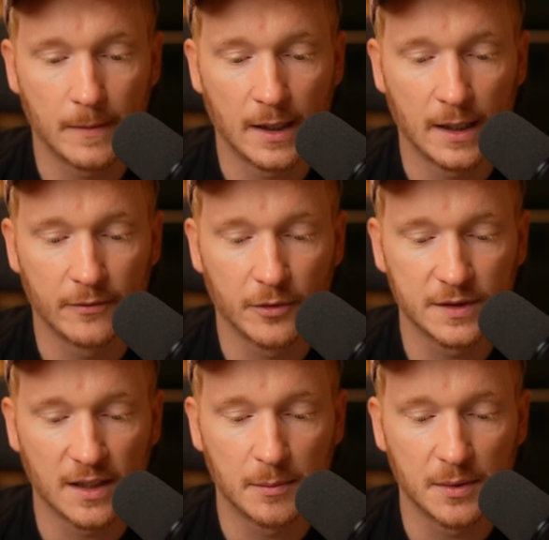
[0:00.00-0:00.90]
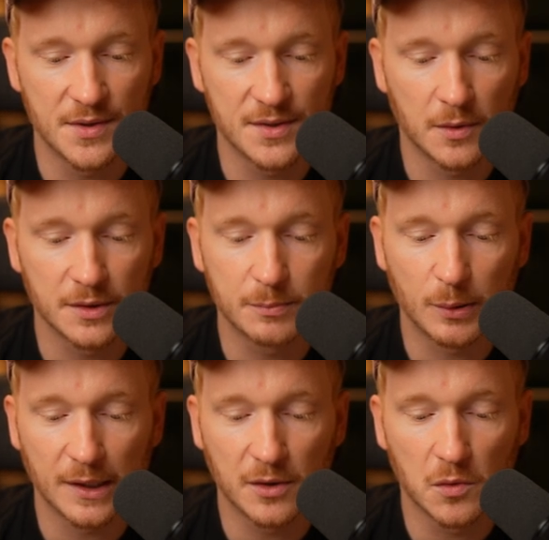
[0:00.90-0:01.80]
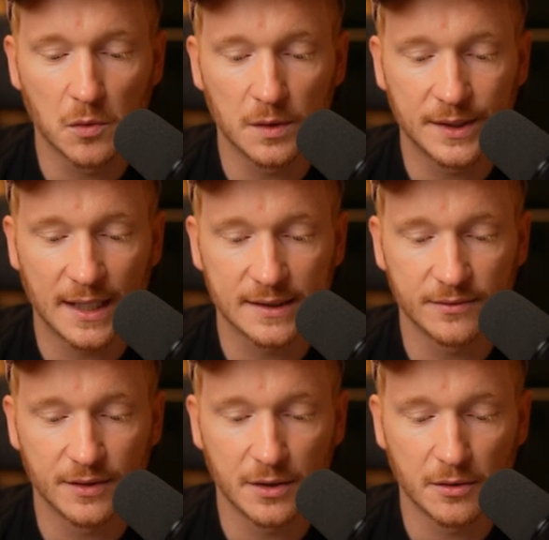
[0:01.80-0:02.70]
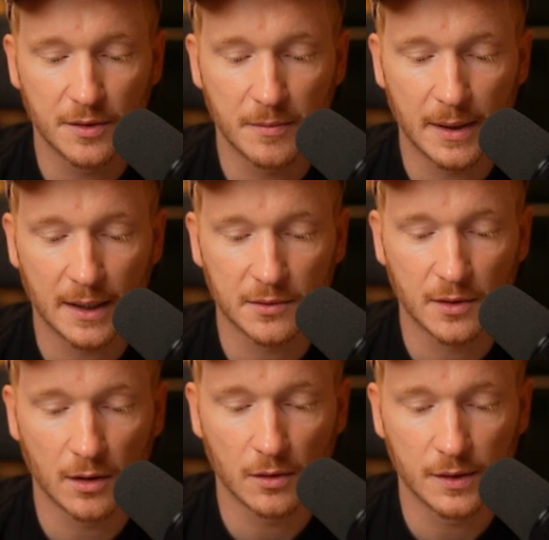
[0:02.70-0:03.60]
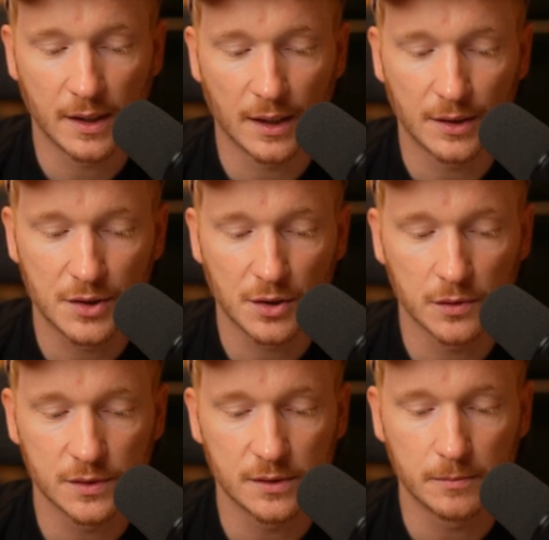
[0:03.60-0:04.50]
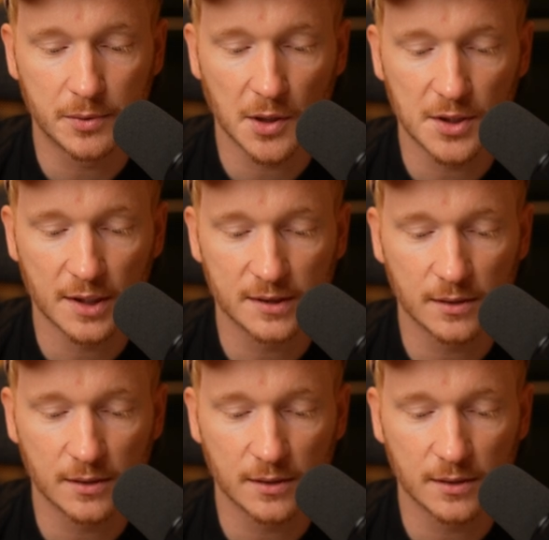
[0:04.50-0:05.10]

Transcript: And for example, this one is pretty cool. It has a video in the background and it shows the projects